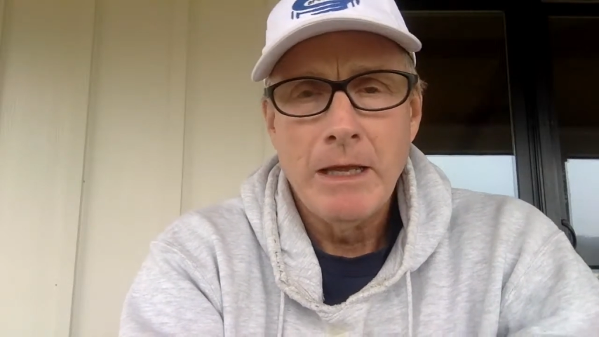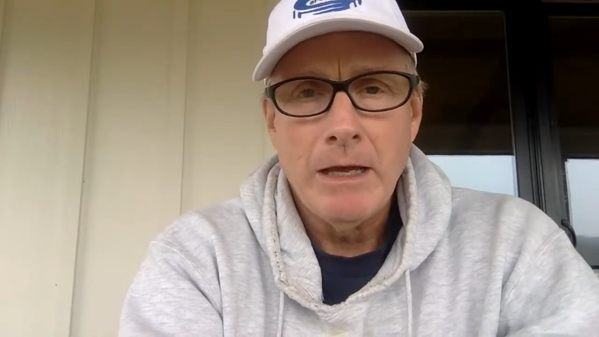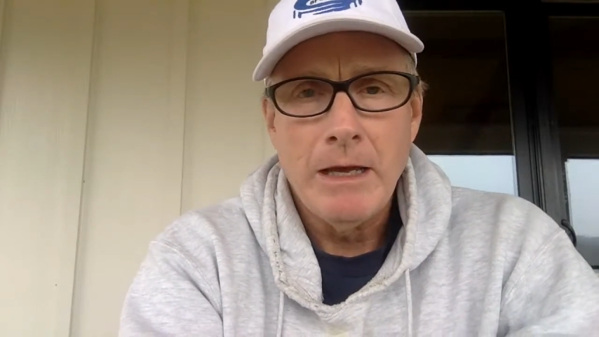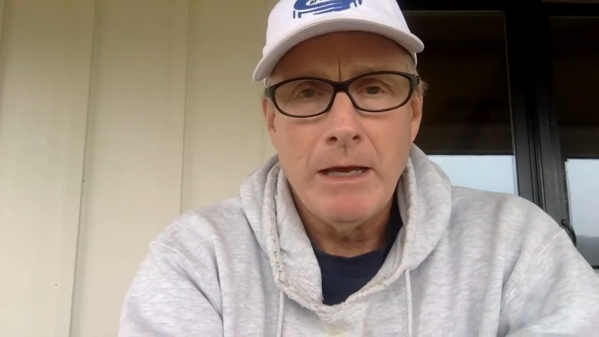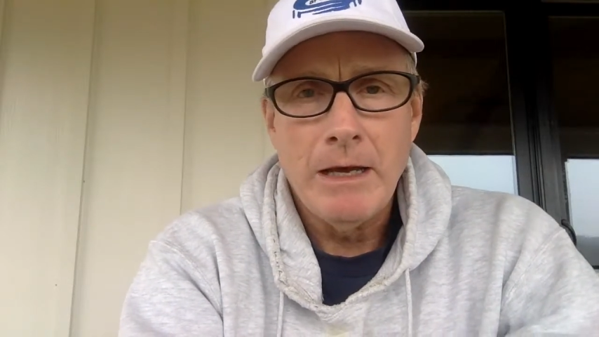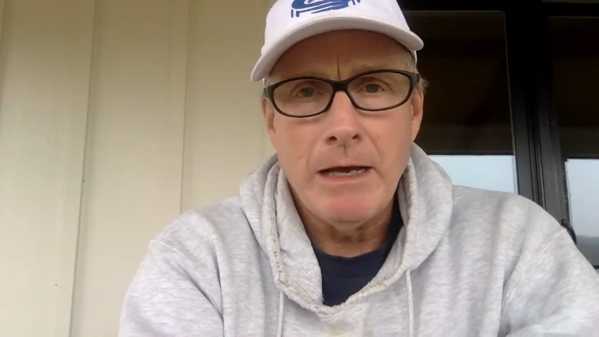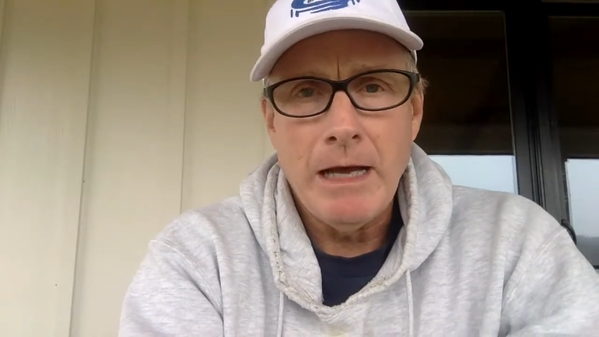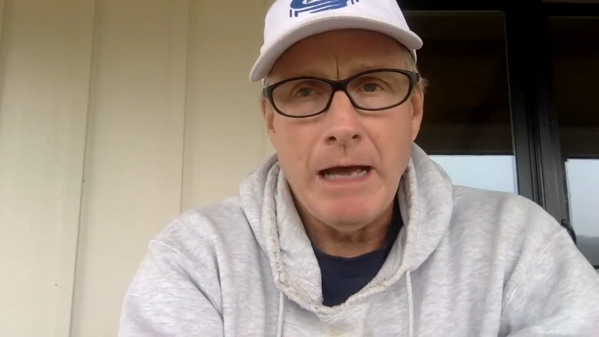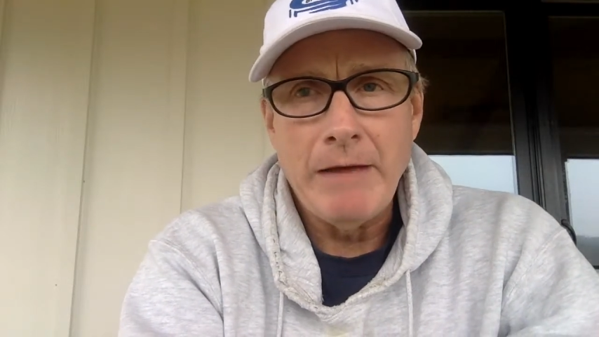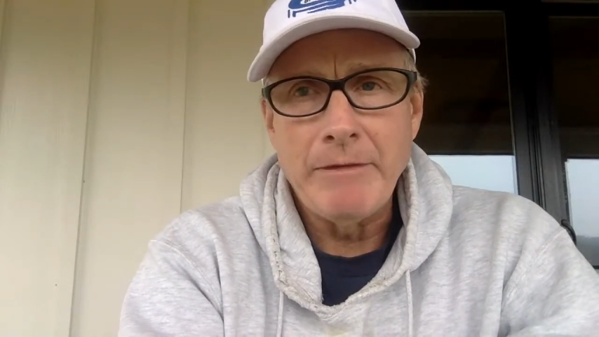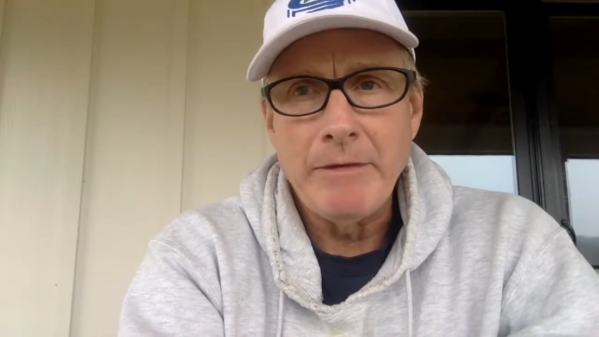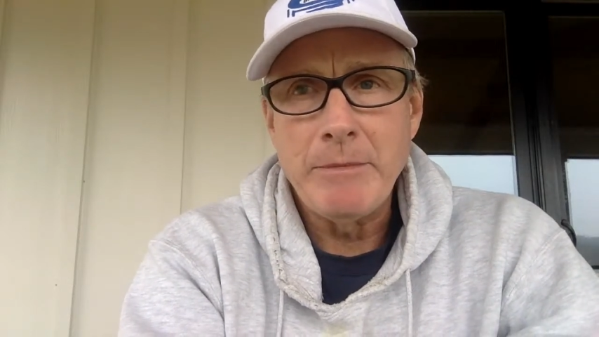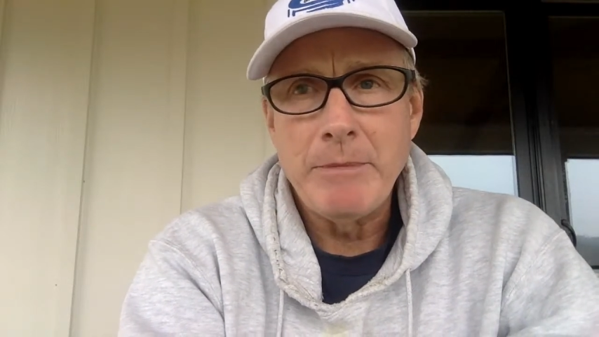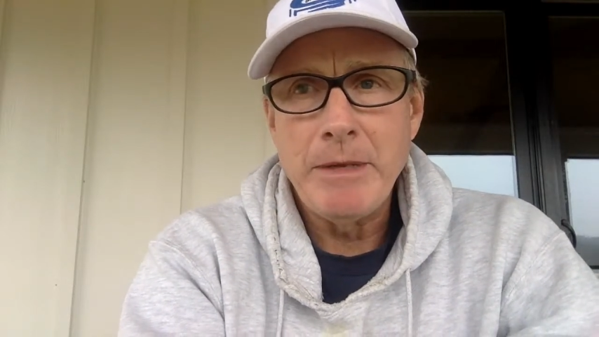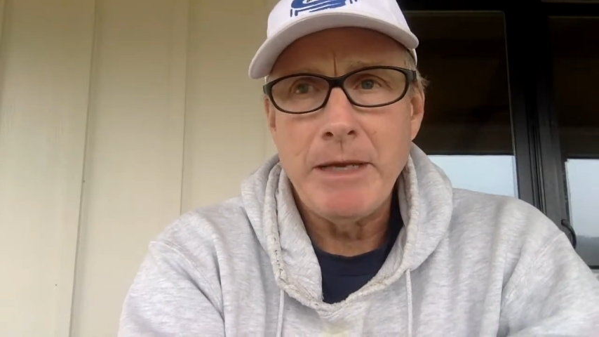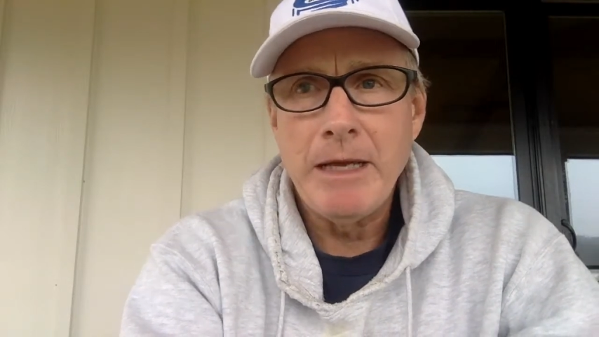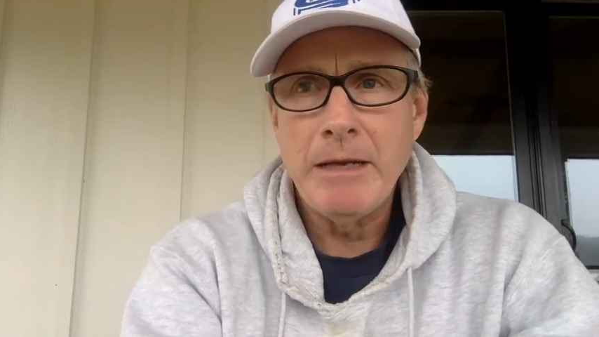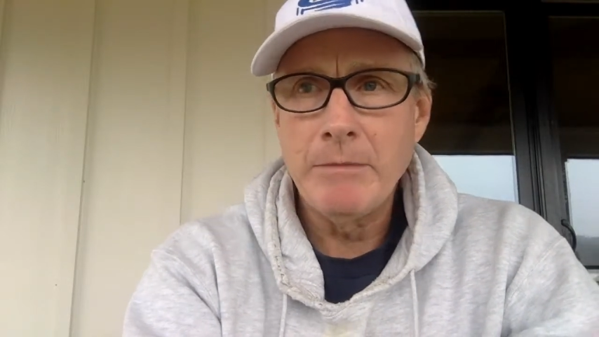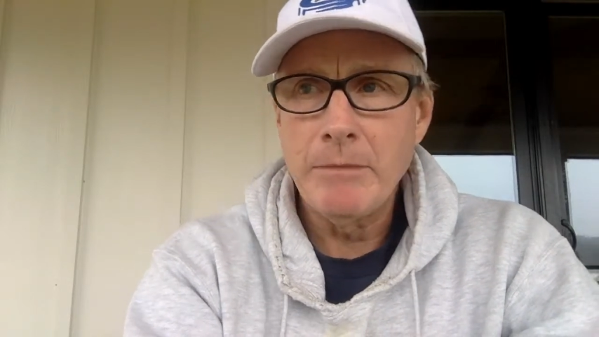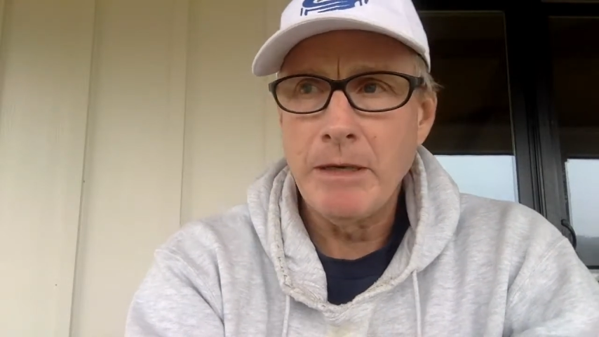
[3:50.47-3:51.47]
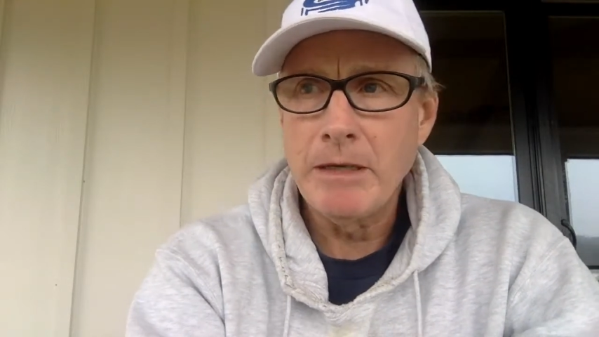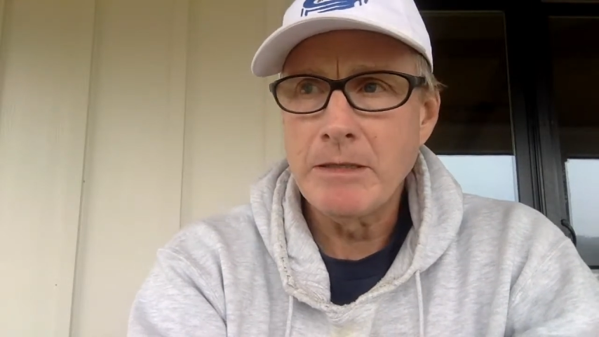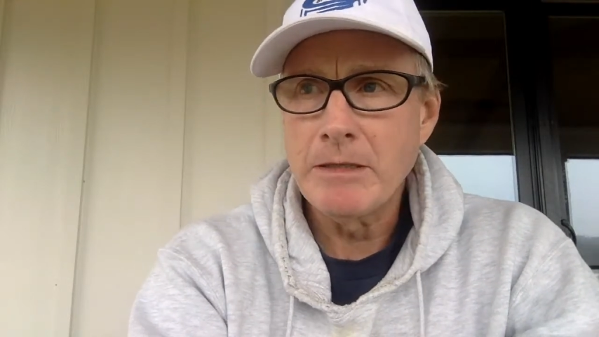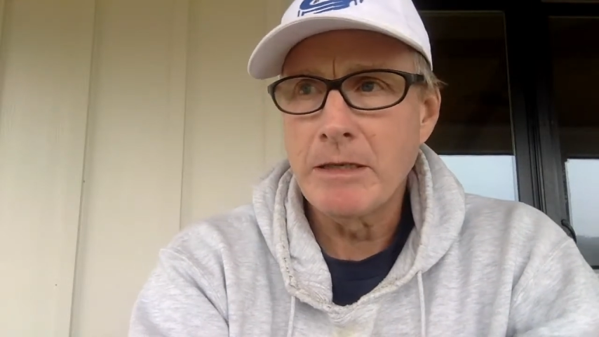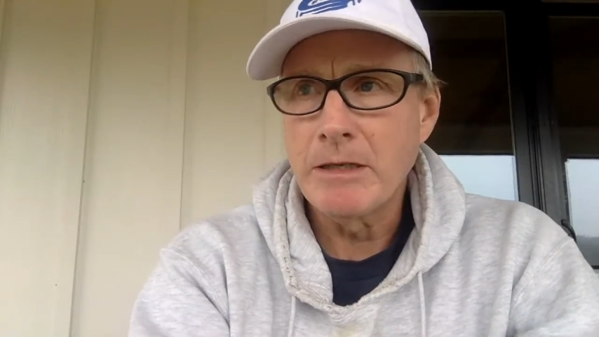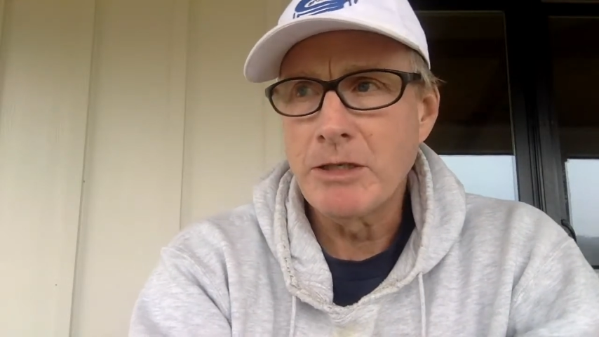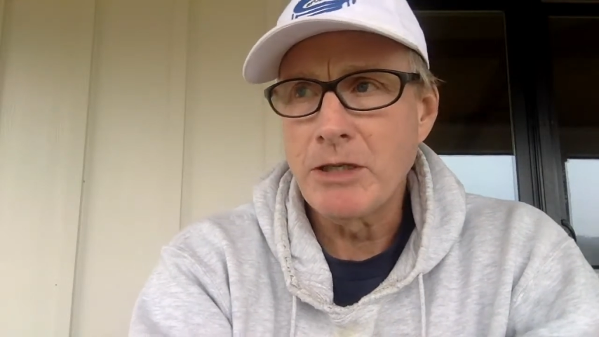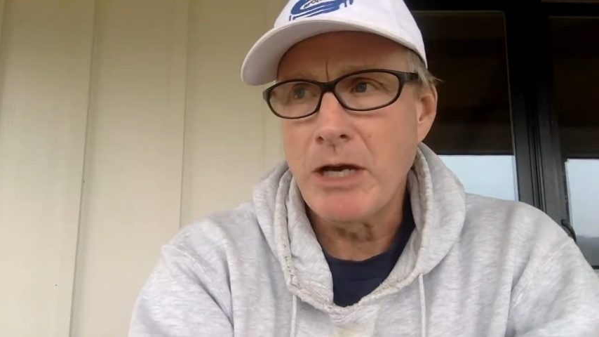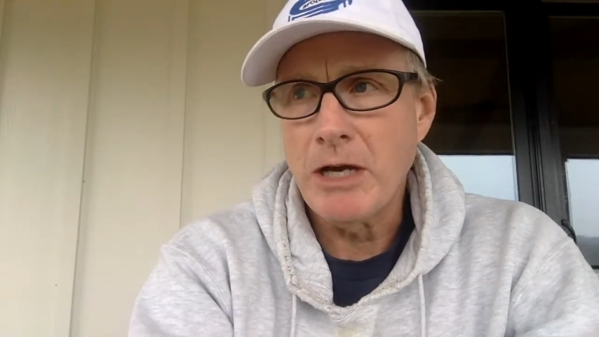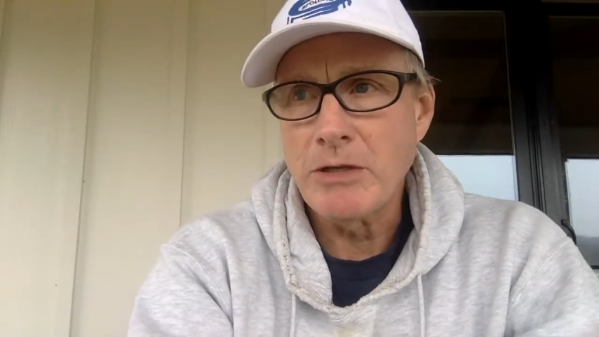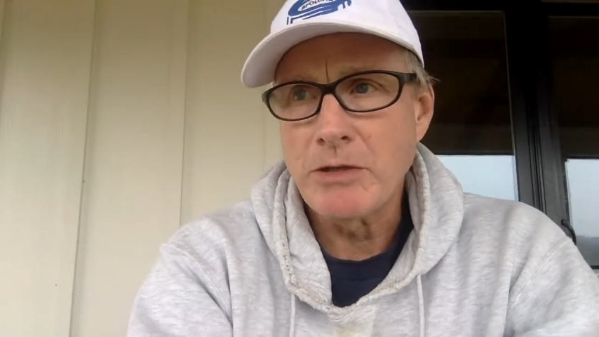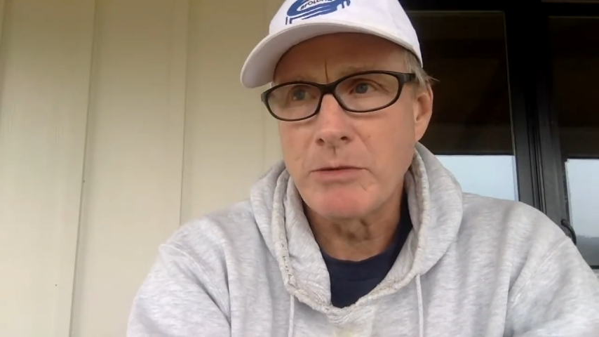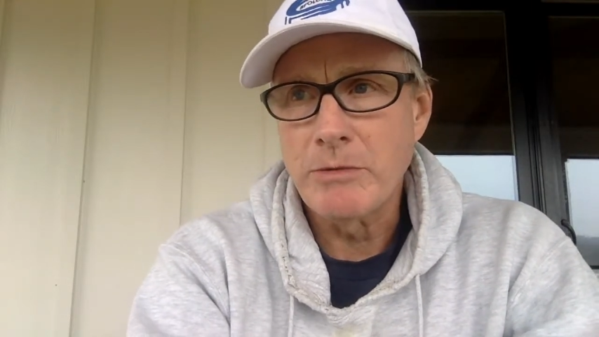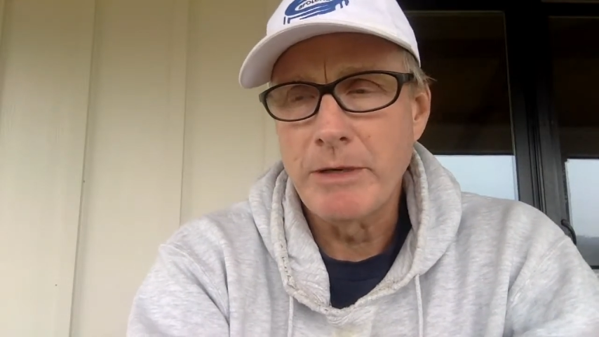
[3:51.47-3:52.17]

I haven't been, but Joshua